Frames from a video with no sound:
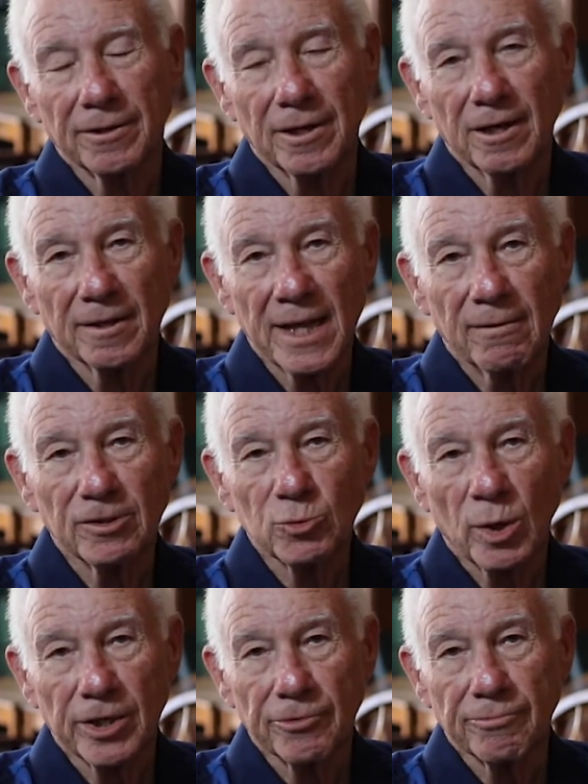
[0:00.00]
You know, that was
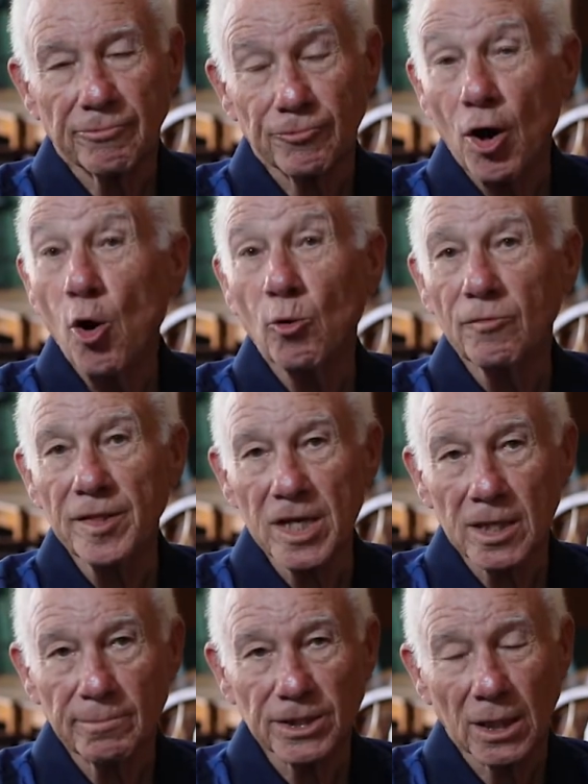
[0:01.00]
what drove
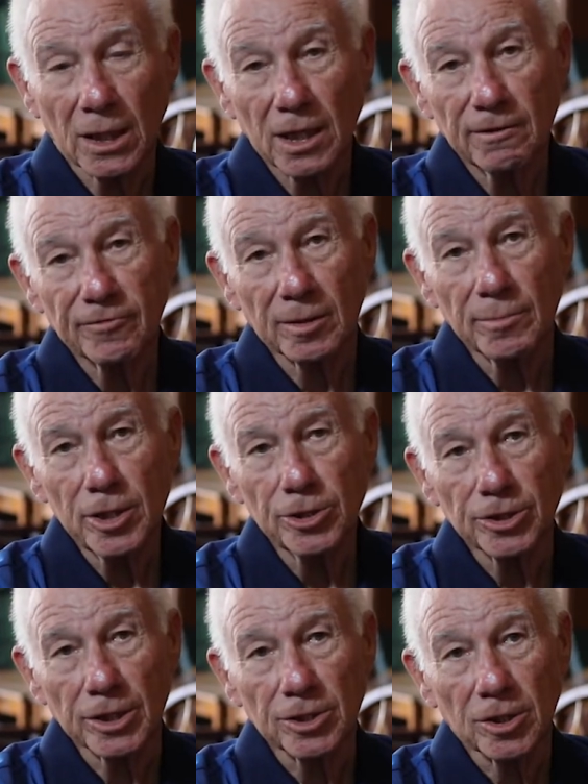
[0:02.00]
them, was a love for
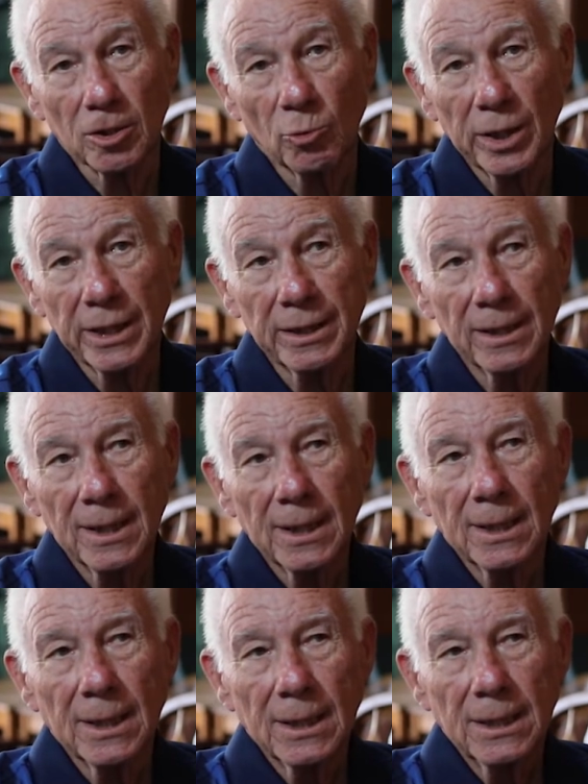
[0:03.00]
music. So we
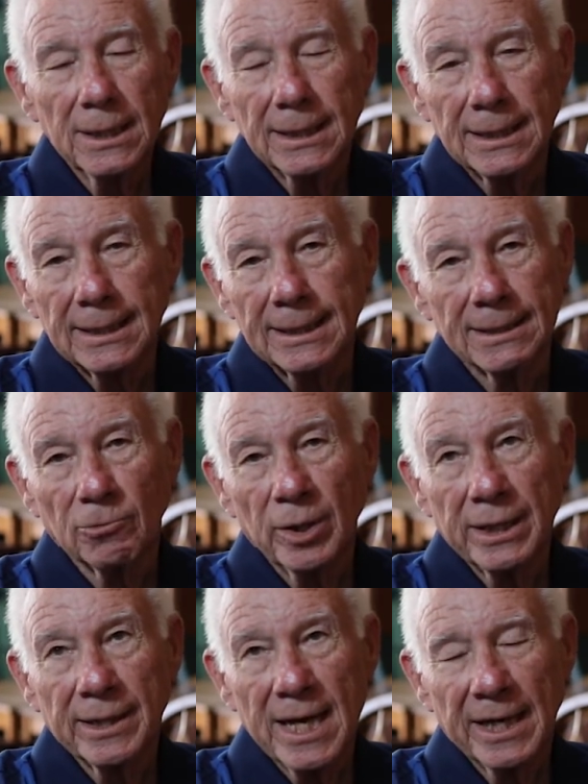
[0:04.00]

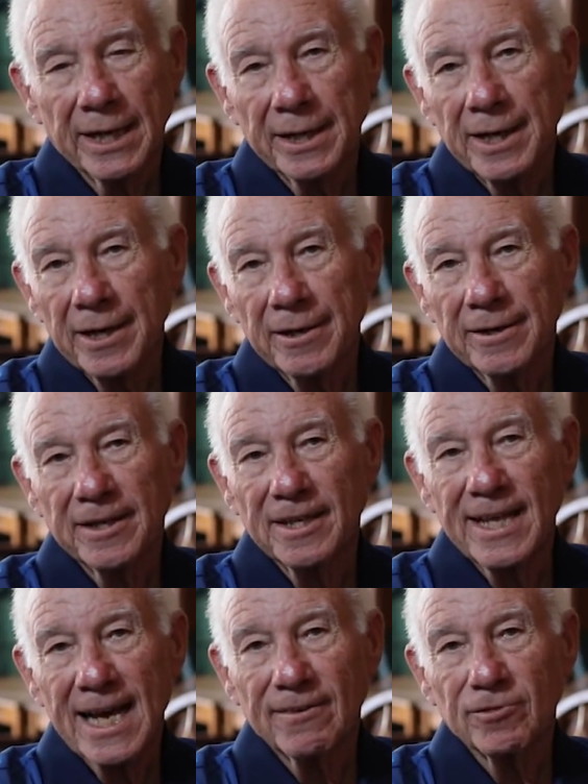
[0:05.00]
kind of inherited
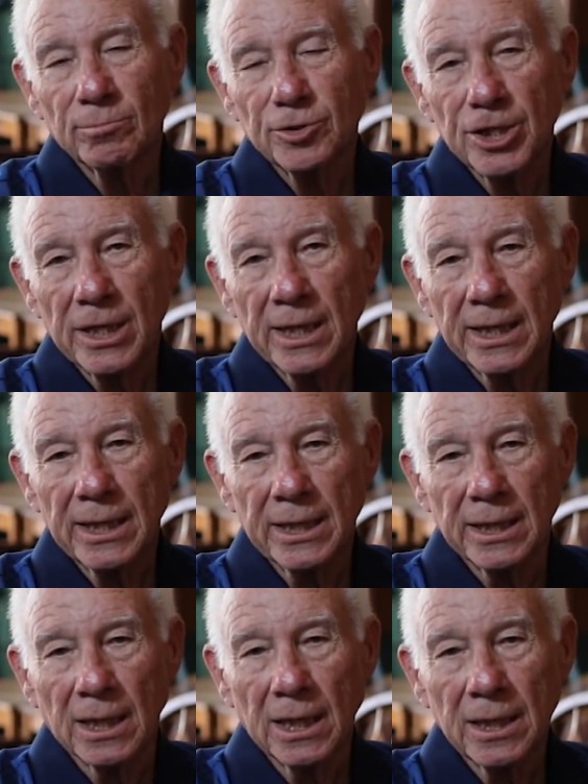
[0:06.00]
that from Jay
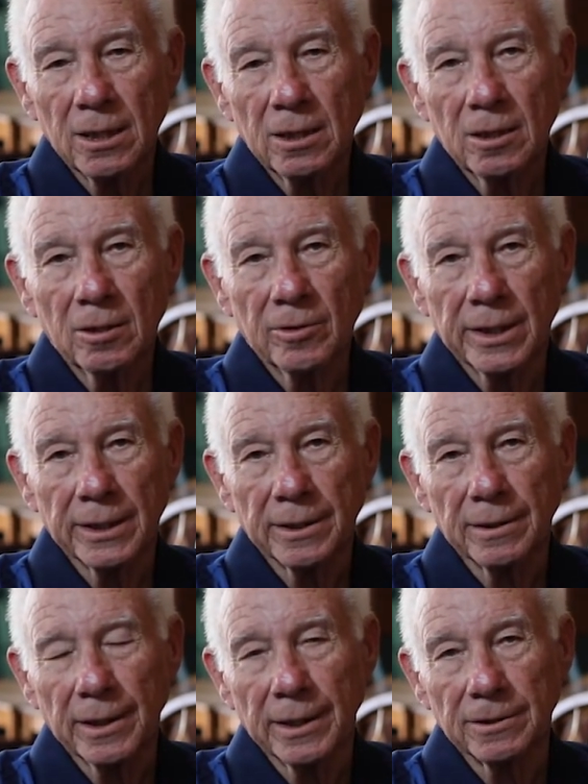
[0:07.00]
and Leo
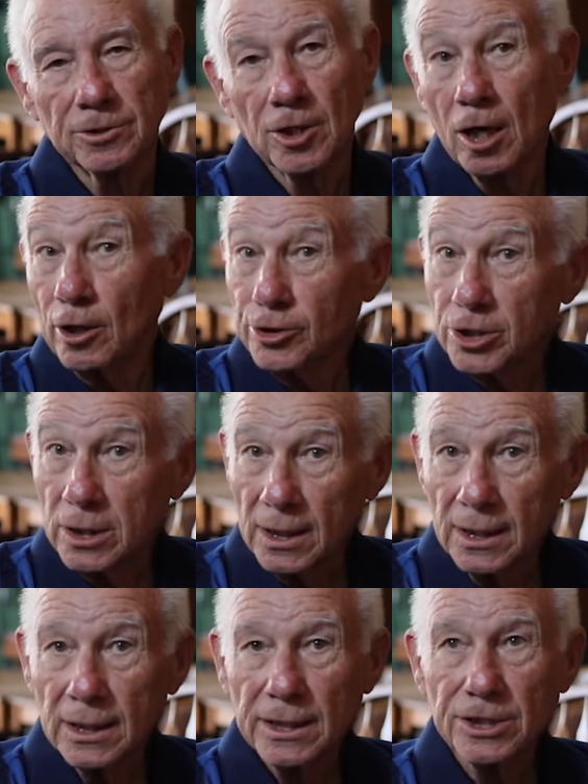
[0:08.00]
and Charles
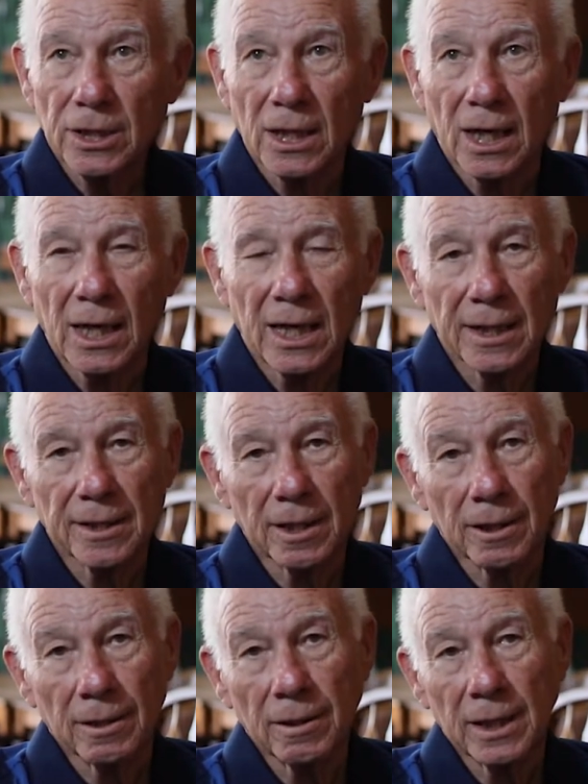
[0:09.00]
Tullis and a lot of the
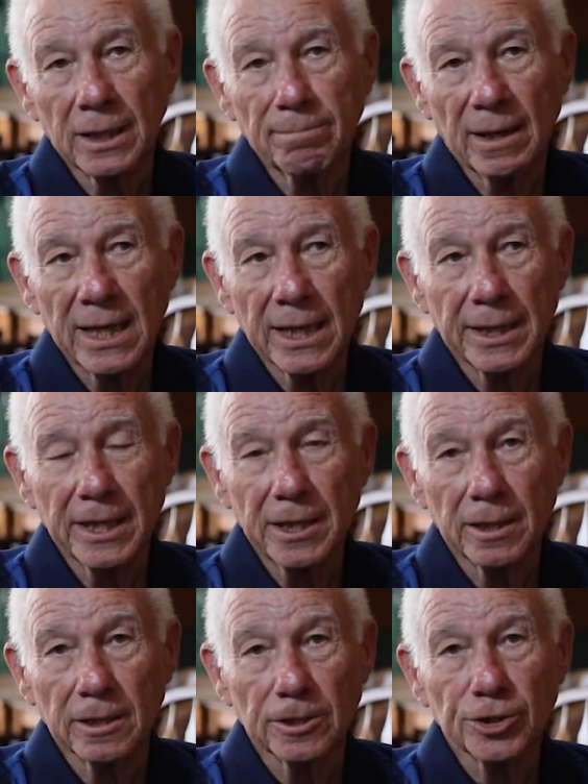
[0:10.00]
early
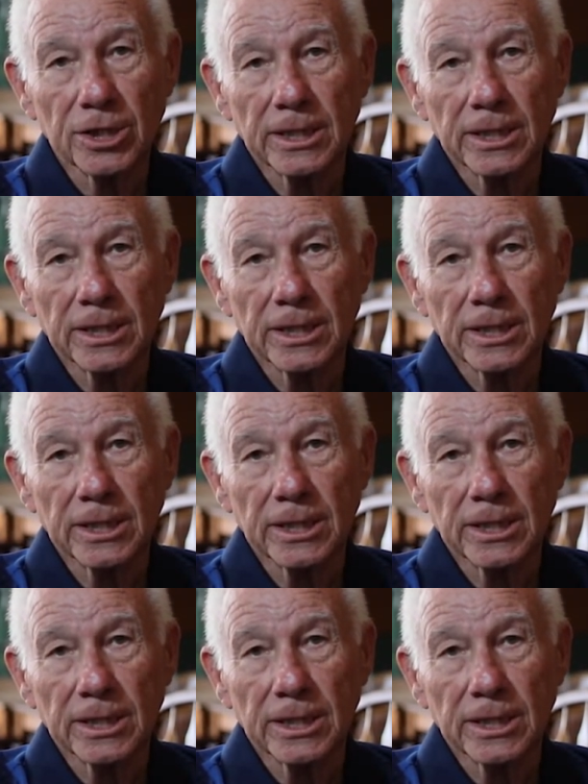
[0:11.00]
pioneers.